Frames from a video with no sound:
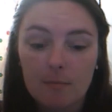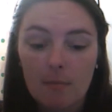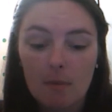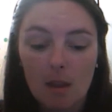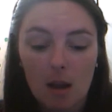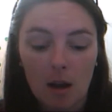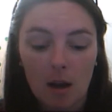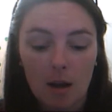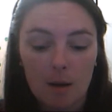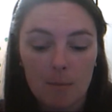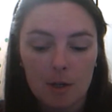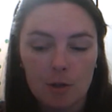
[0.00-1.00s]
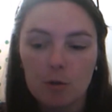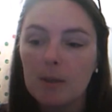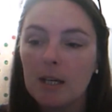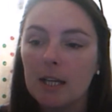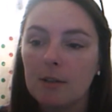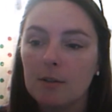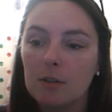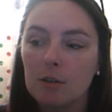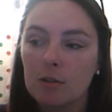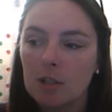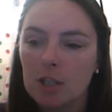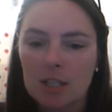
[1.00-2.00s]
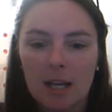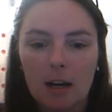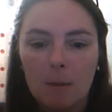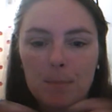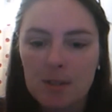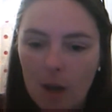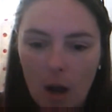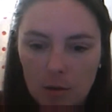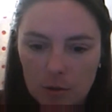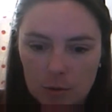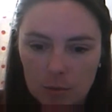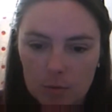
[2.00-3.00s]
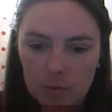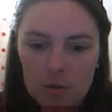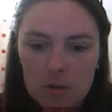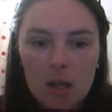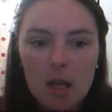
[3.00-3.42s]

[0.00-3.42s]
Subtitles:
I normally used to just get like passata sauce,